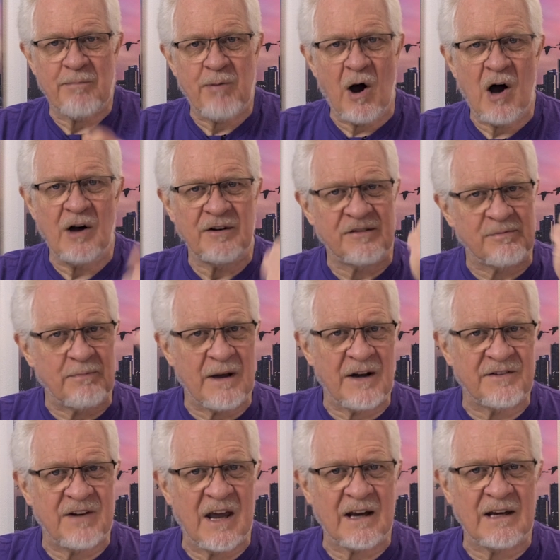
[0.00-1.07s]
parts, better
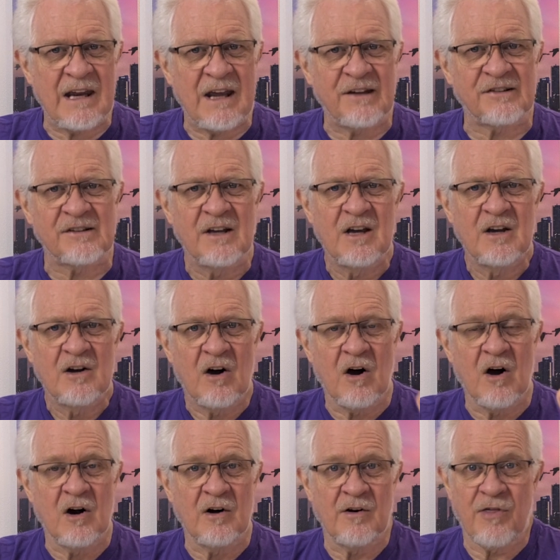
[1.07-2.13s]
techniques
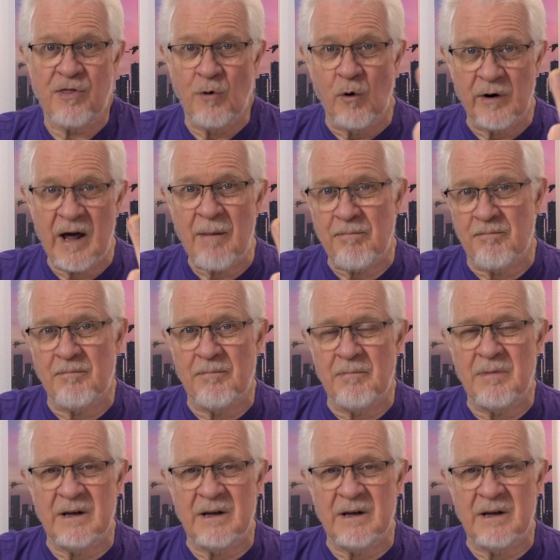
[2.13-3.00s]
are thought up